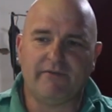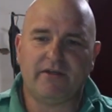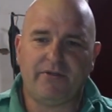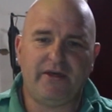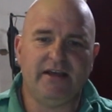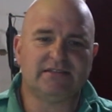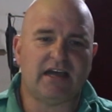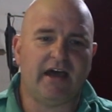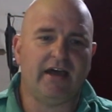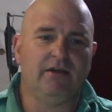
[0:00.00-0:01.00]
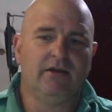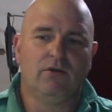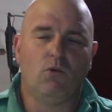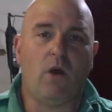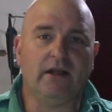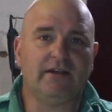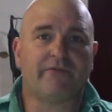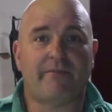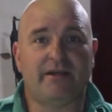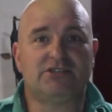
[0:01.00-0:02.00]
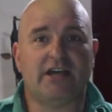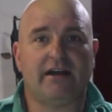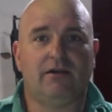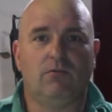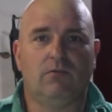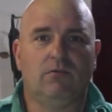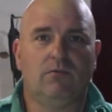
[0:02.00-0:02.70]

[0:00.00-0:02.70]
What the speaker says: of the things I wanted from the channel.